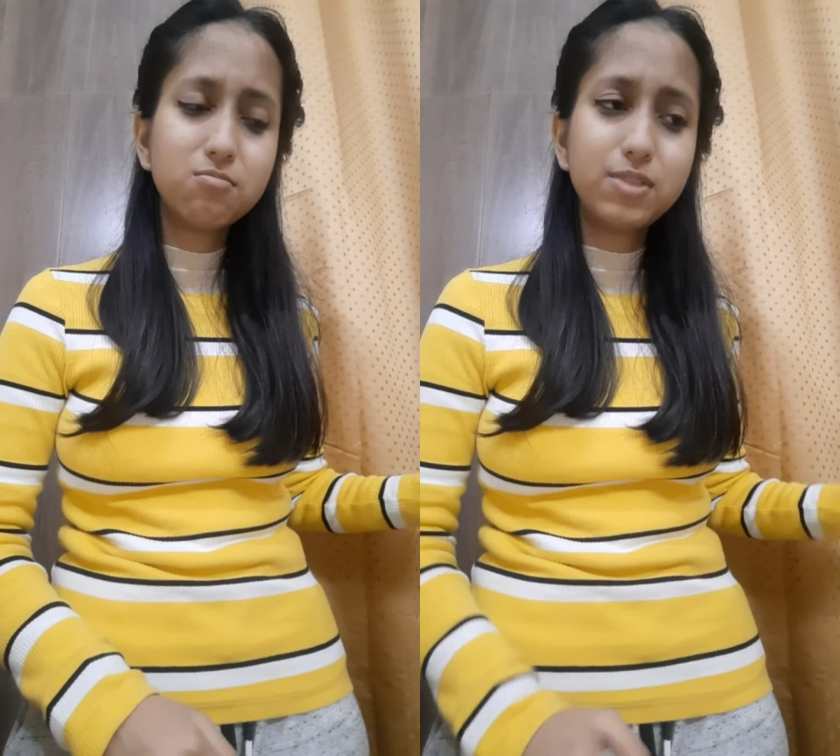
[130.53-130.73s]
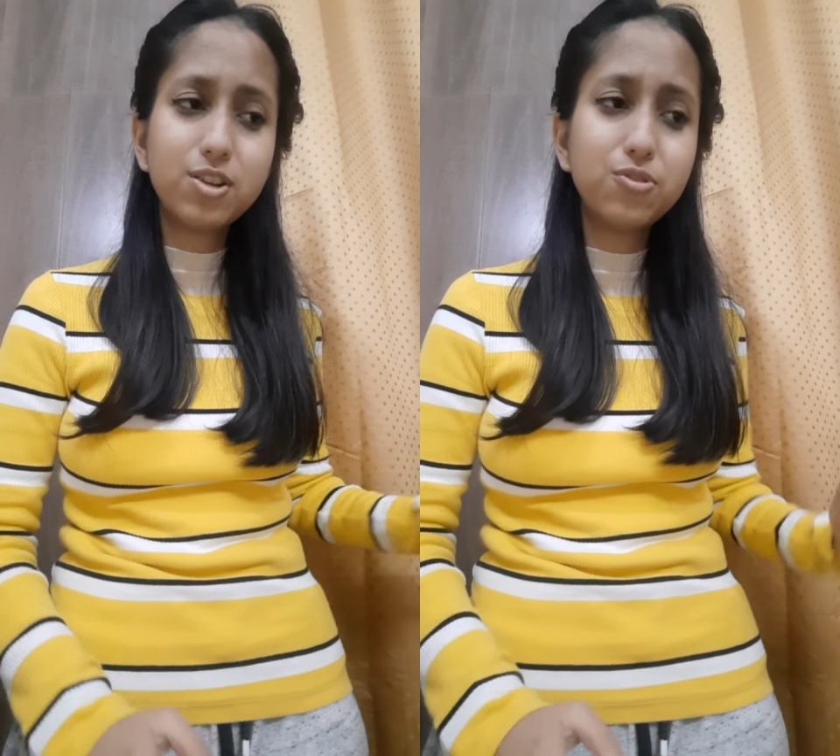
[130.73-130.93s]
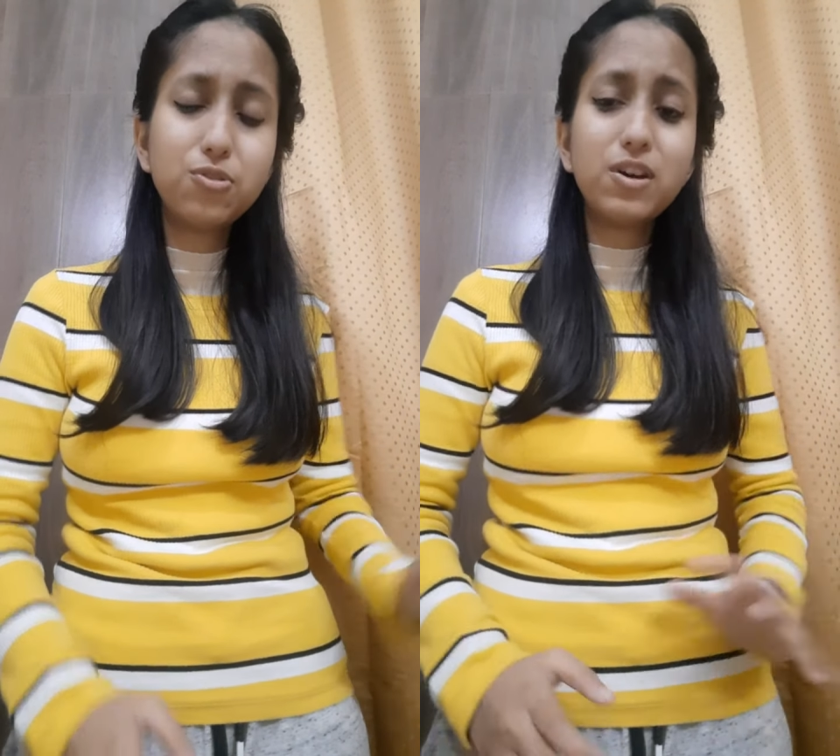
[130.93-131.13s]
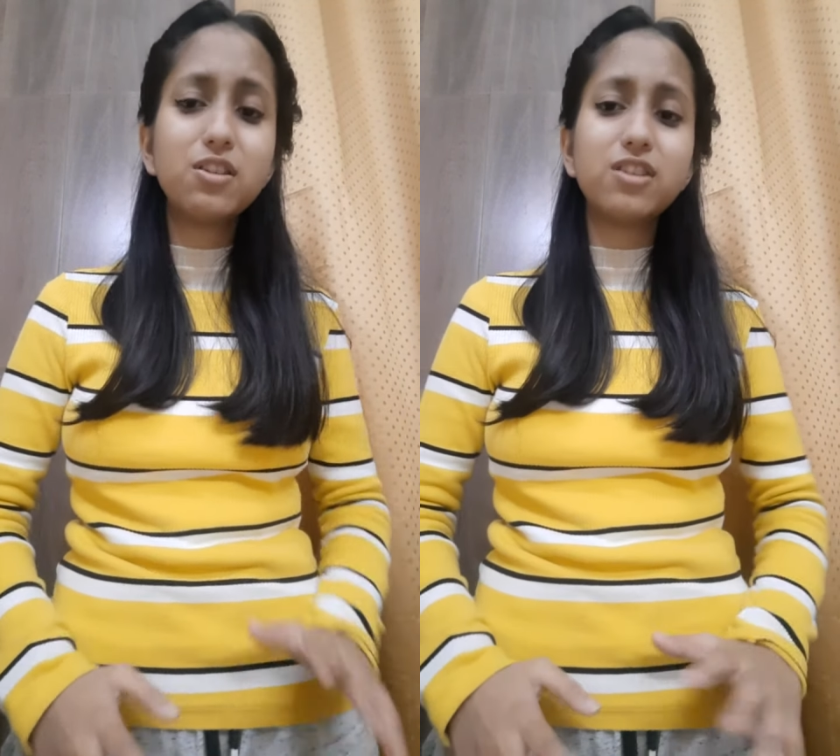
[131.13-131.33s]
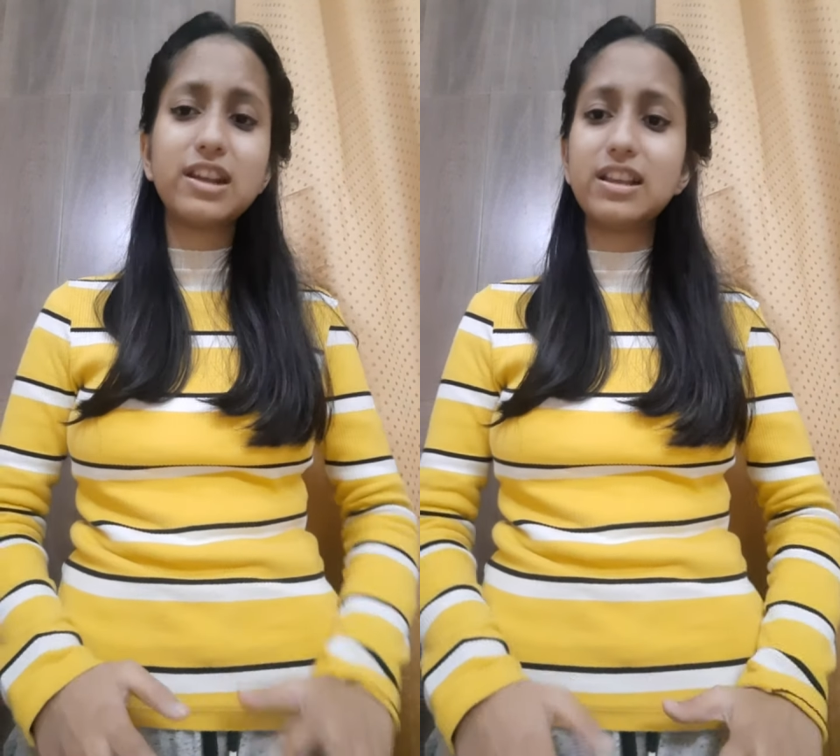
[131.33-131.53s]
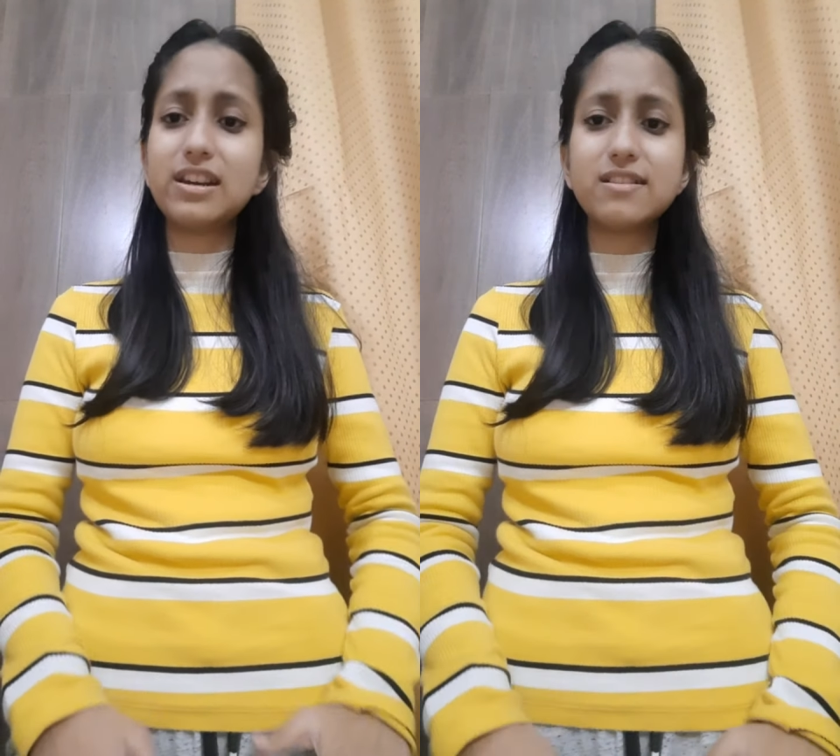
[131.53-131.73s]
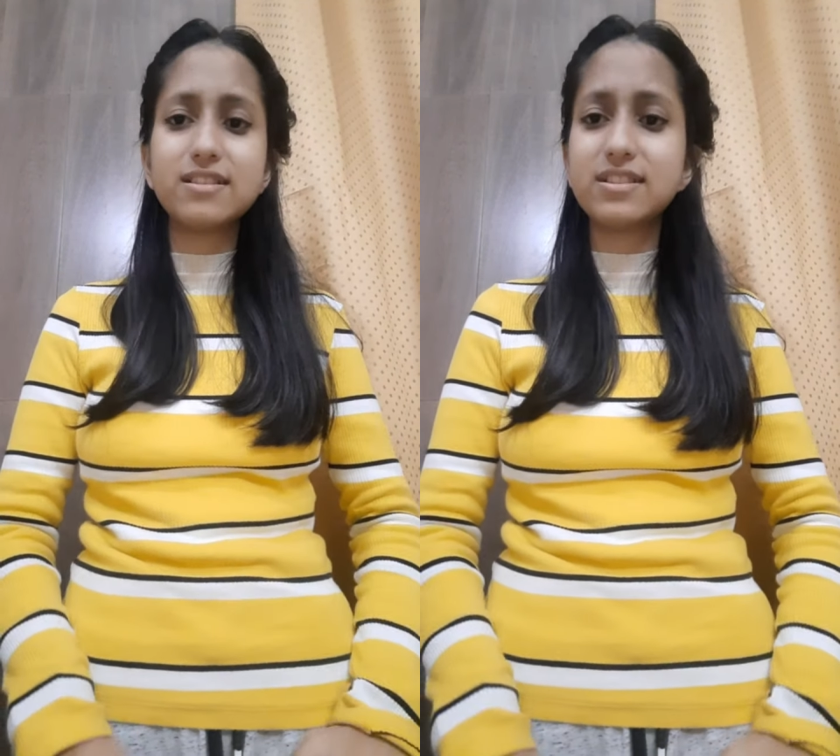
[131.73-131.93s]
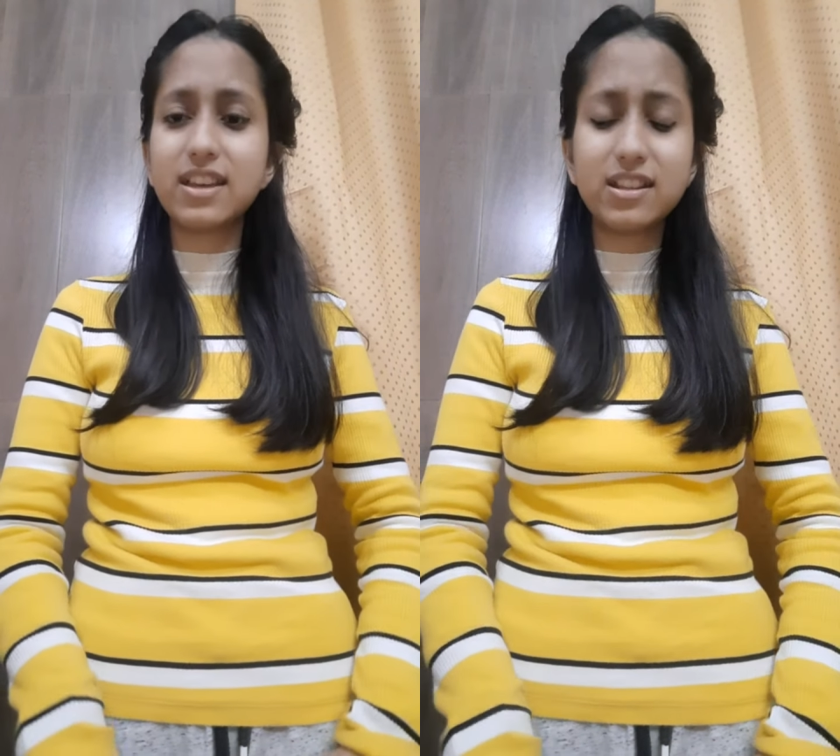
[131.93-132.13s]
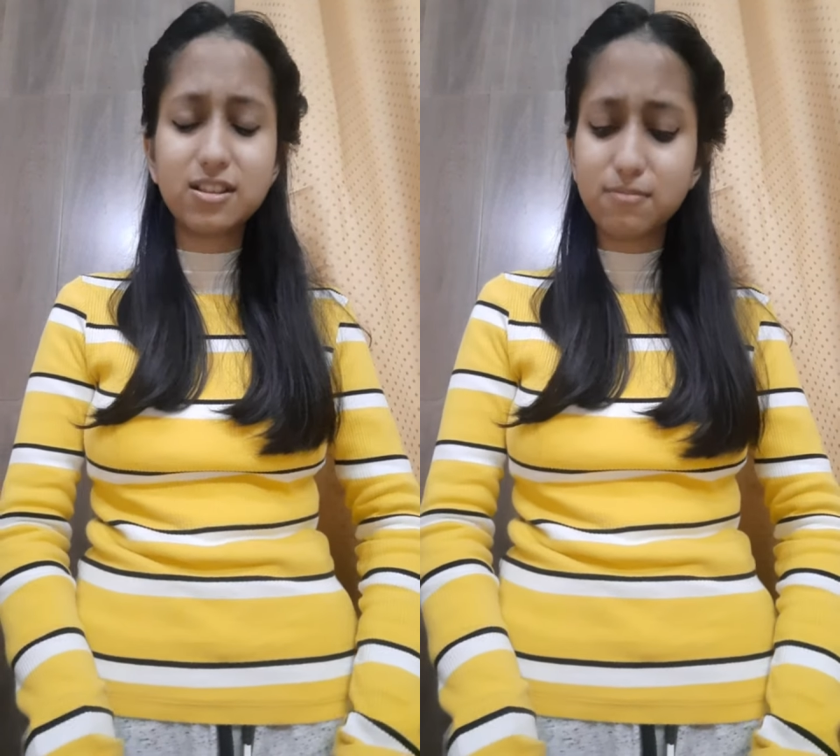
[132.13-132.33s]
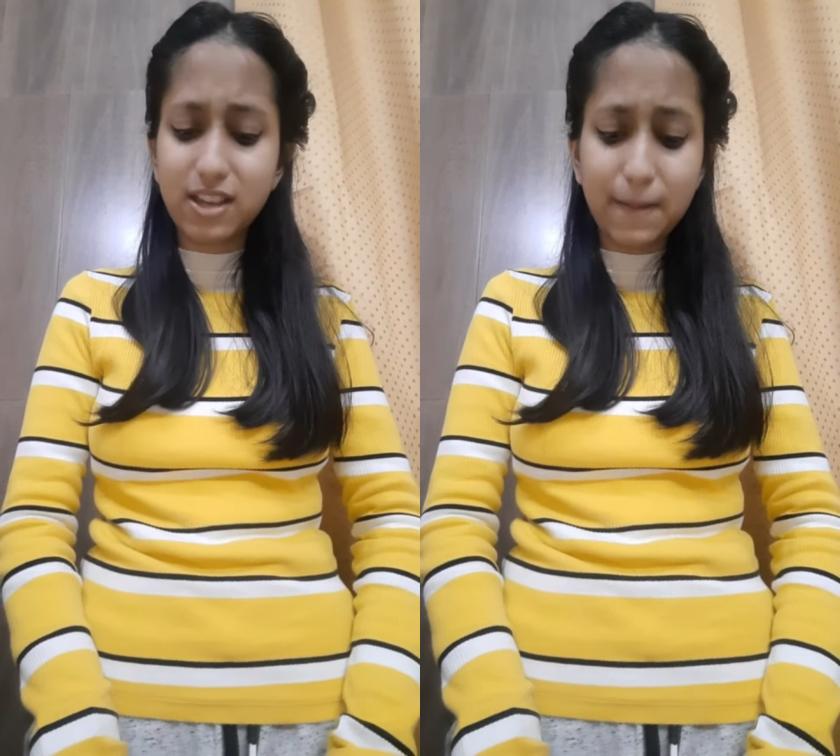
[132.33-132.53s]
but no one really
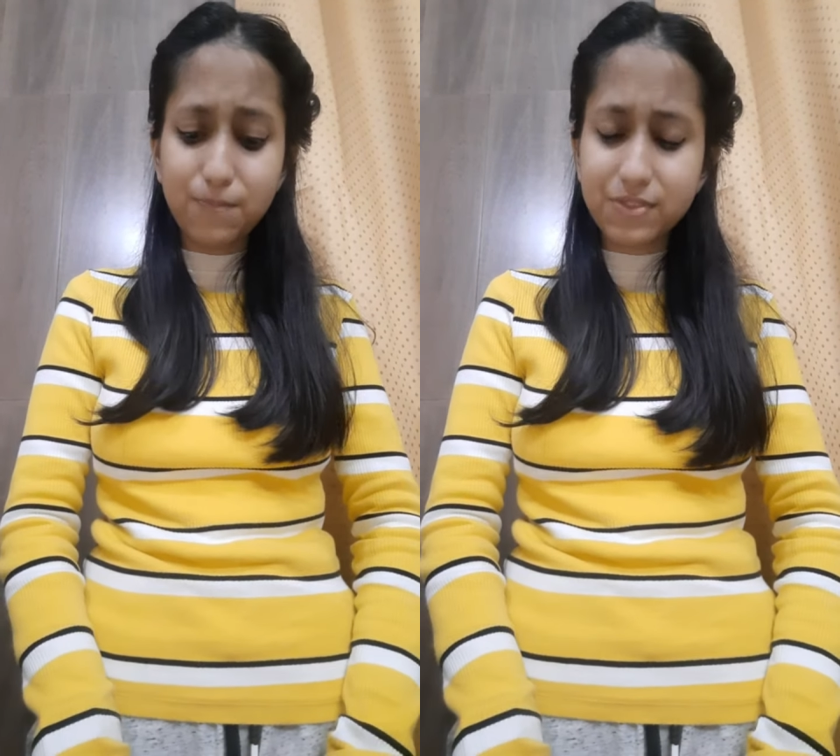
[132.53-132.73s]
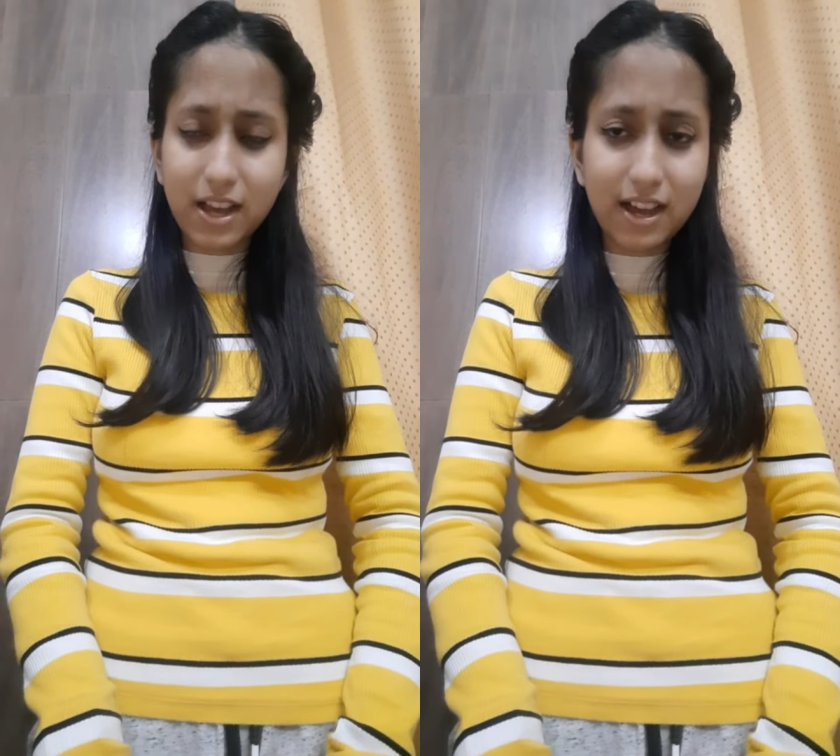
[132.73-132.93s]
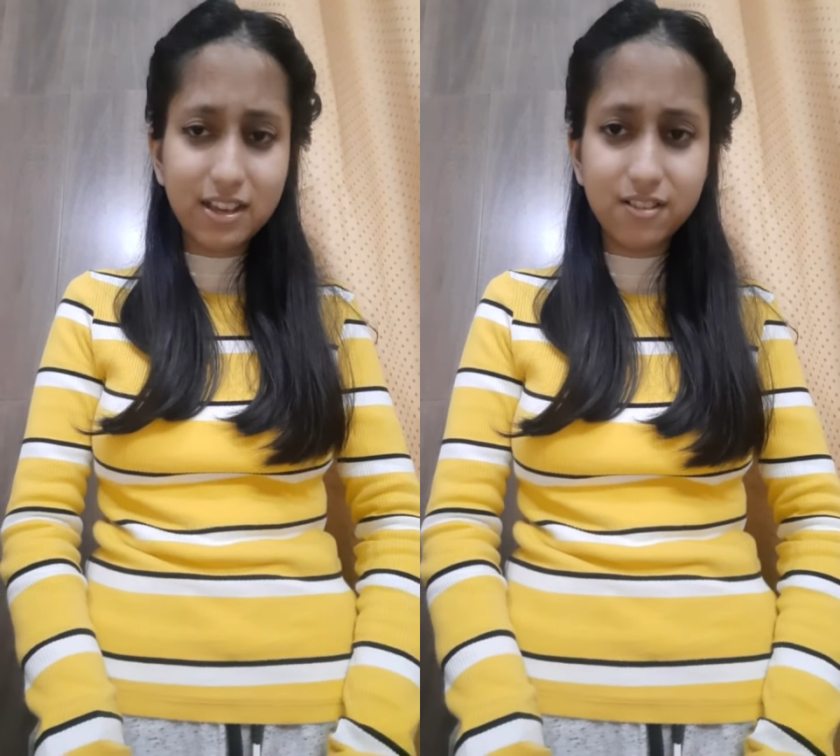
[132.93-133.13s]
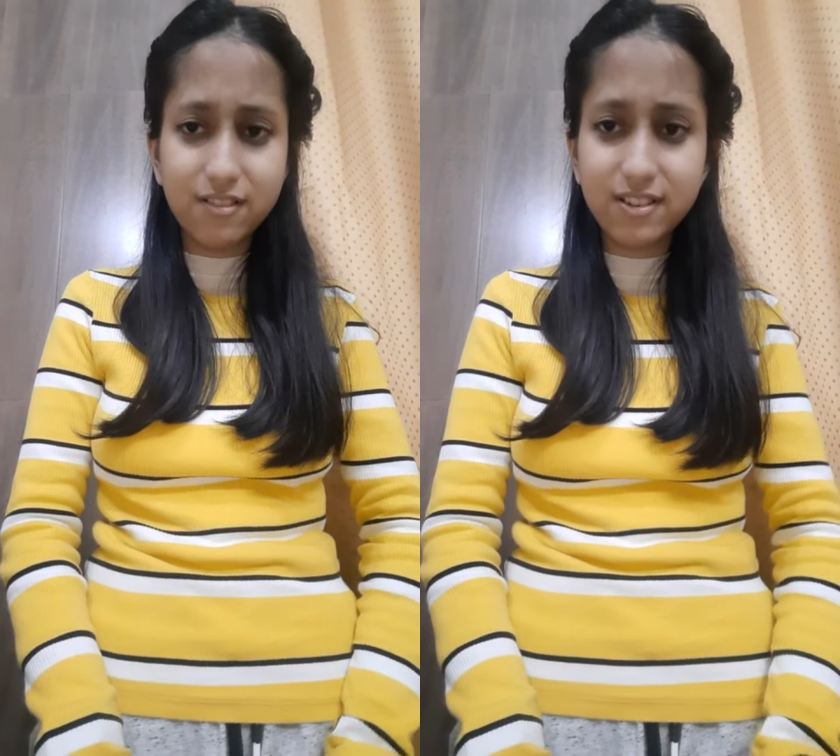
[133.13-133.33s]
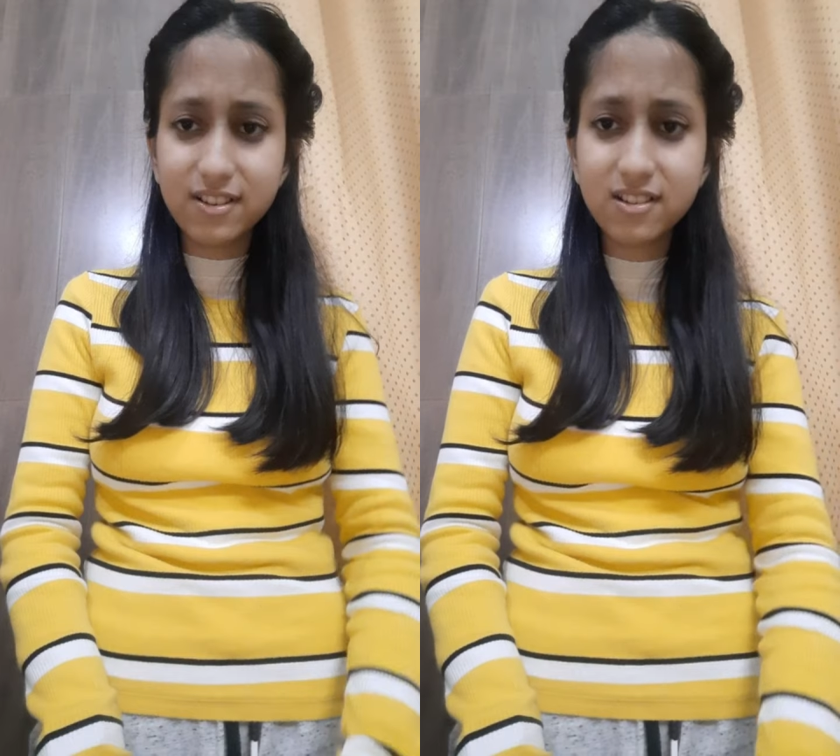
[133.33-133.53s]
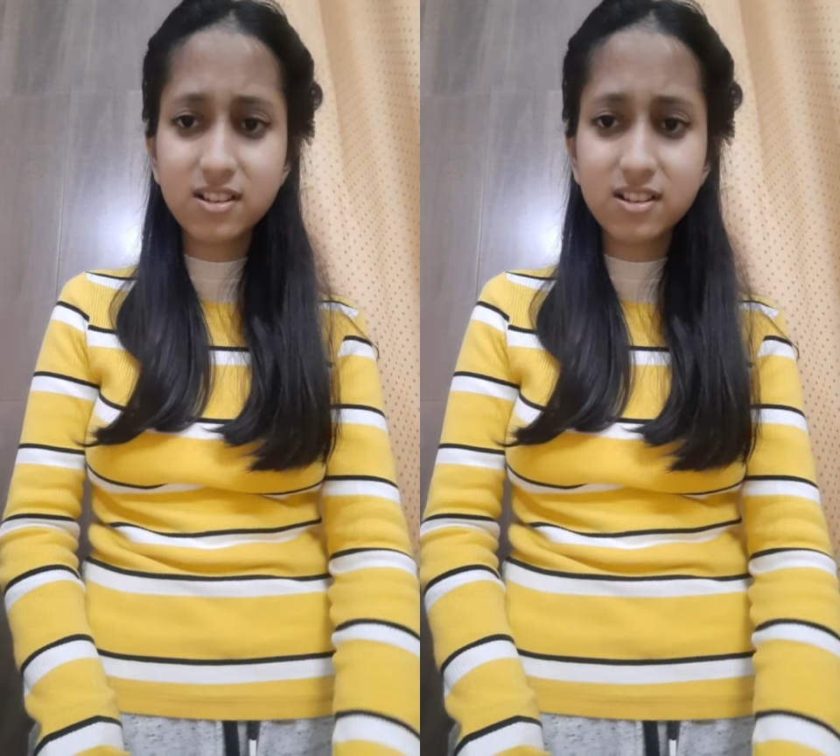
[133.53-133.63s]
understands me. I'm tired.